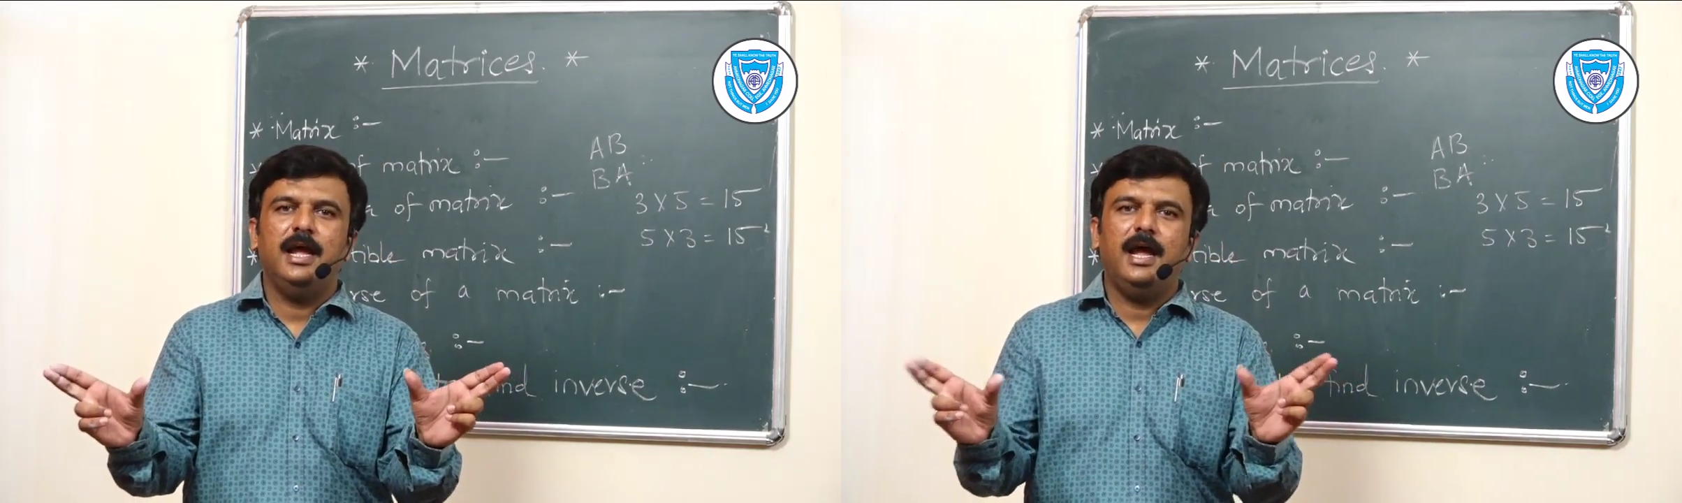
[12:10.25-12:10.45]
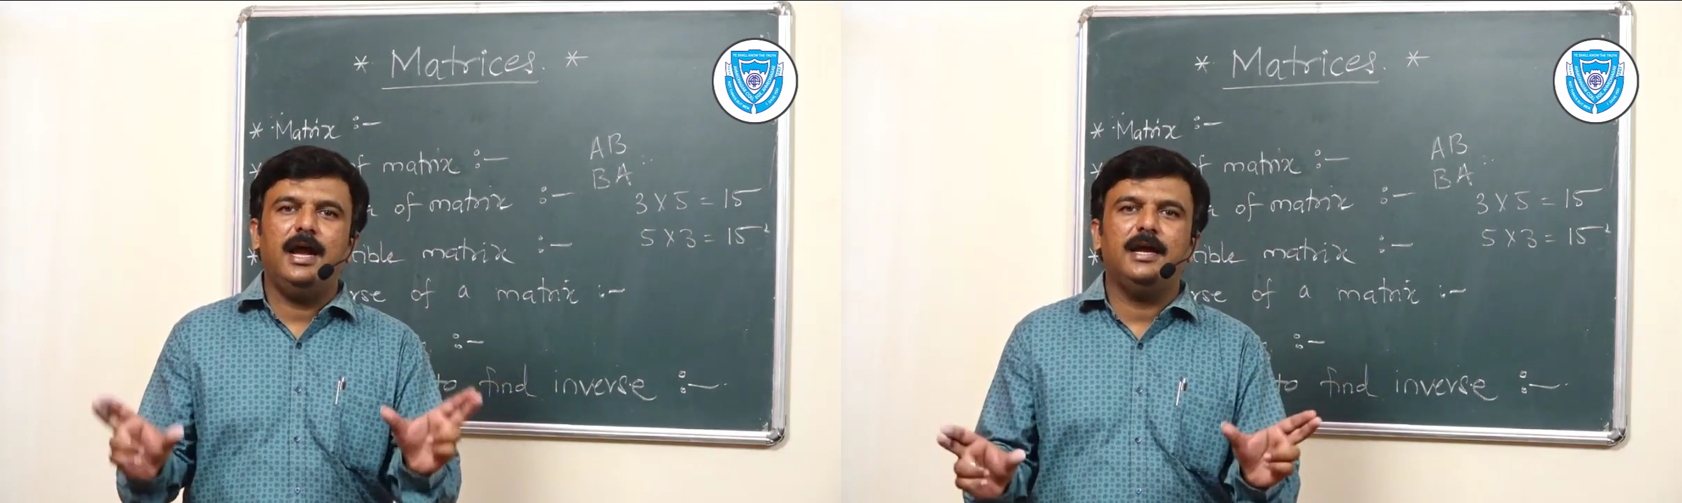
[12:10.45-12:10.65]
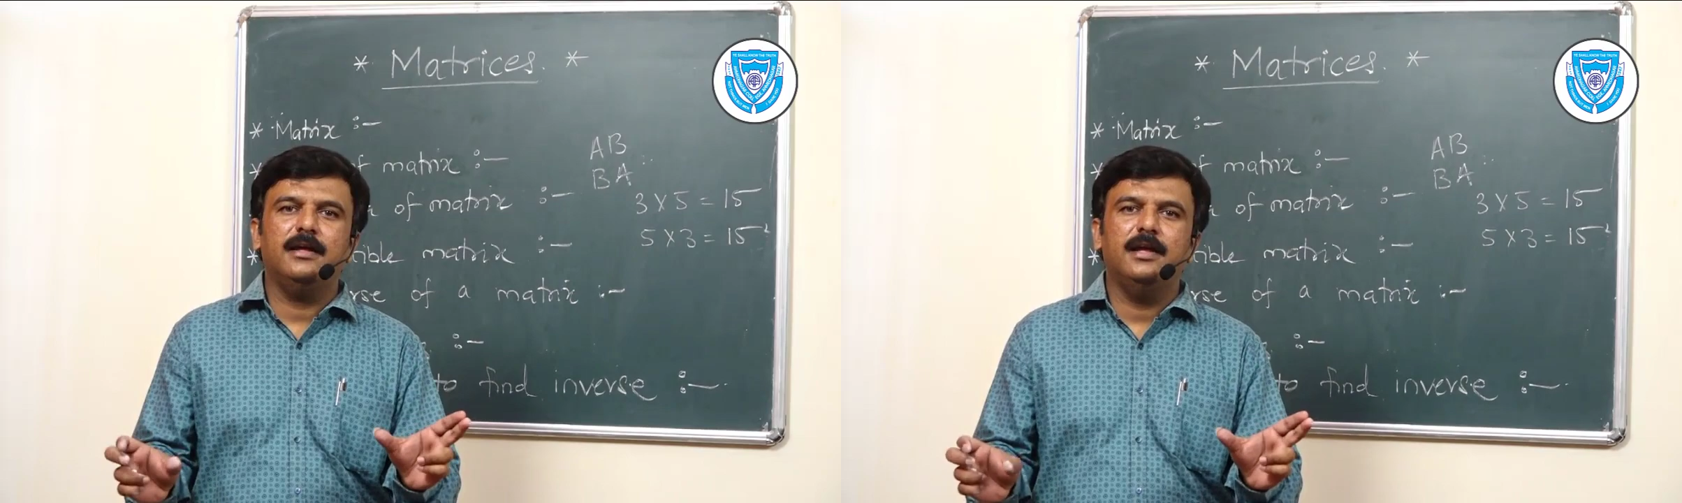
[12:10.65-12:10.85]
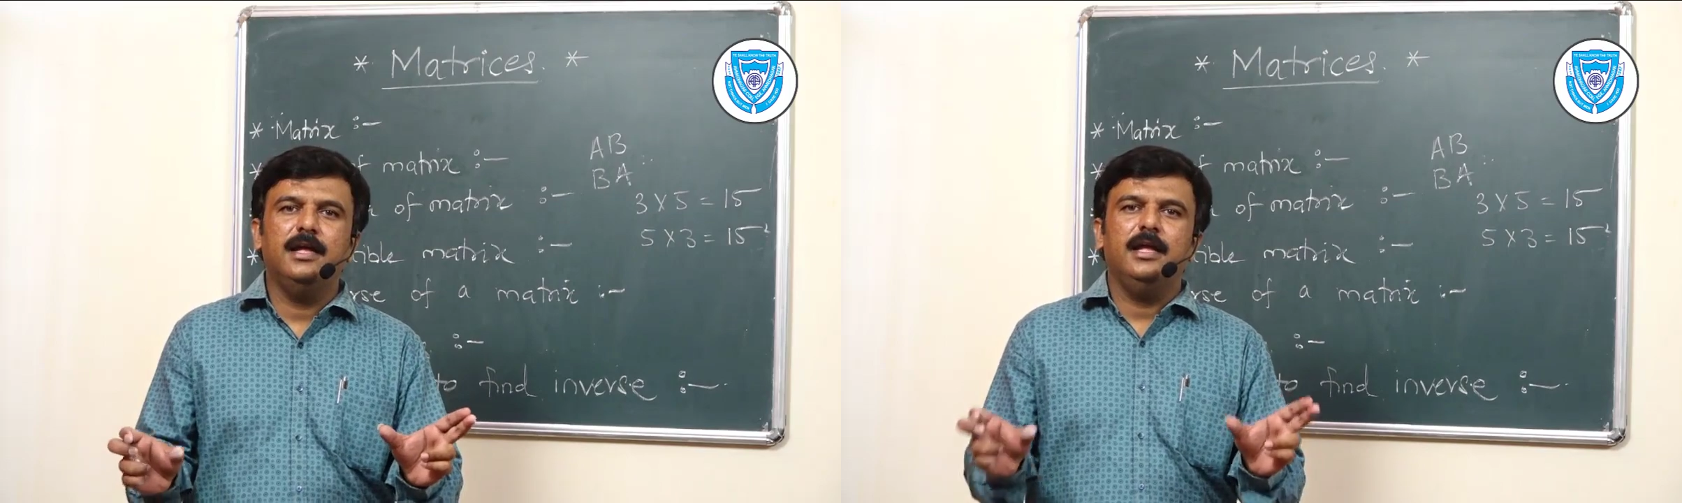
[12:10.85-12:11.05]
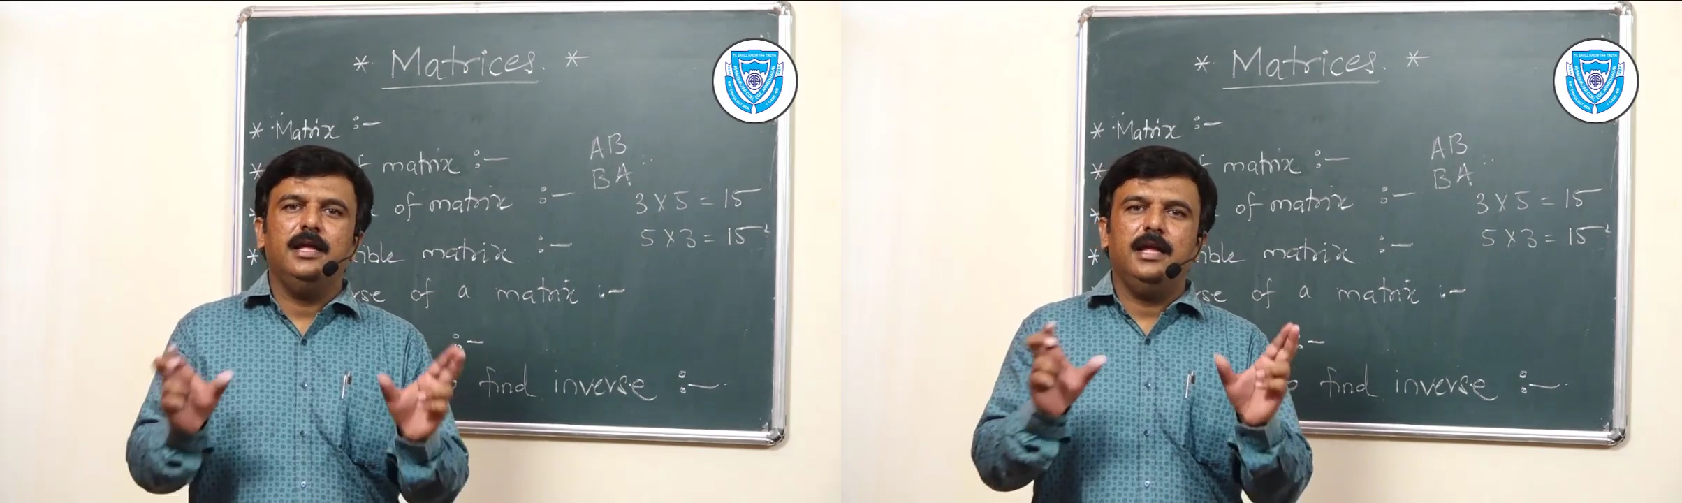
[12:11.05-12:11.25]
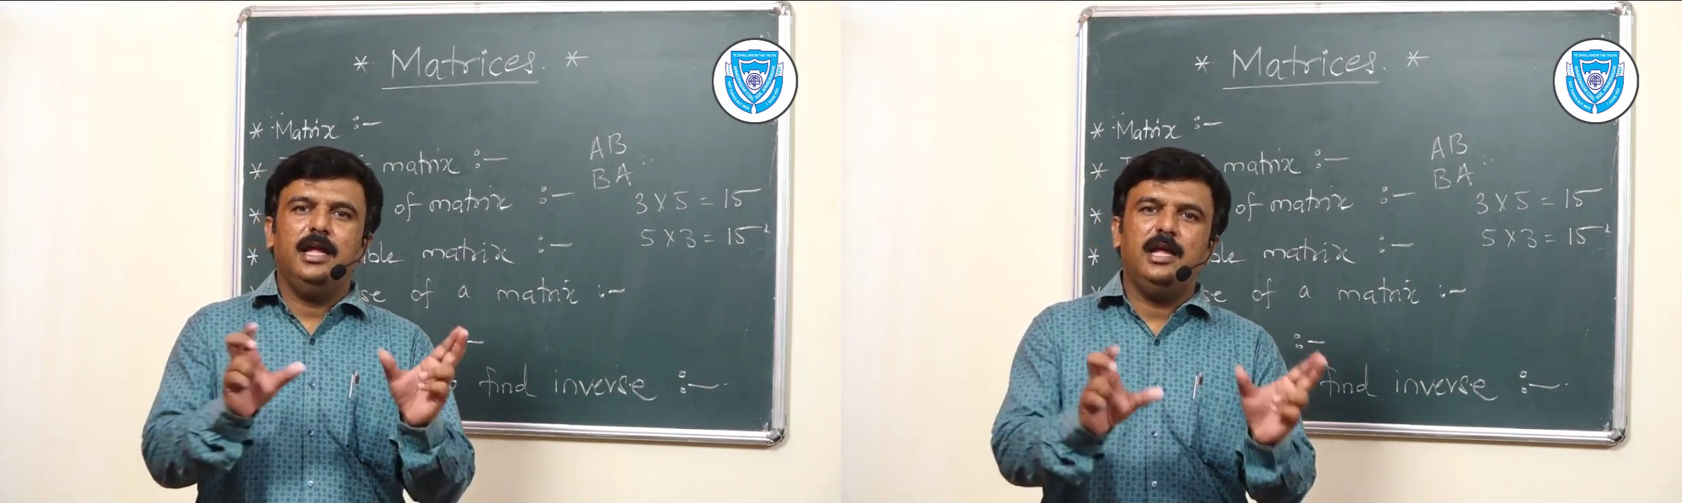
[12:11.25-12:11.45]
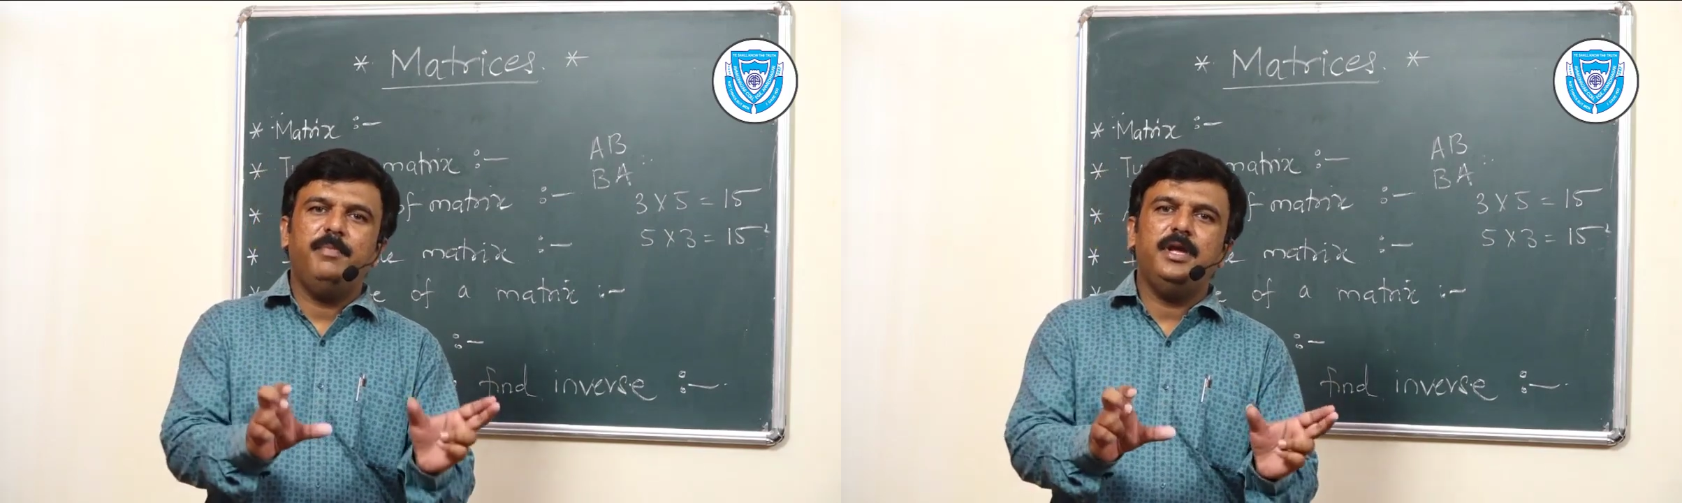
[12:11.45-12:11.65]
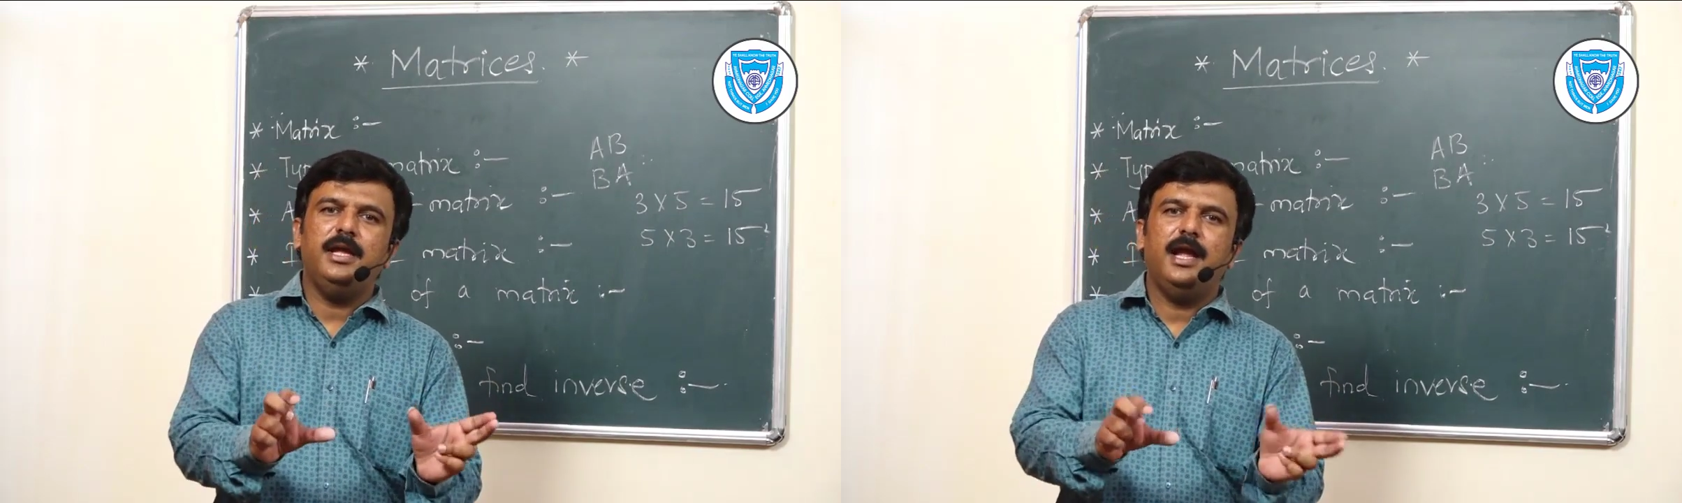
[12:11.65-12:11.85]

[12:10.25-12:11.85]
and AB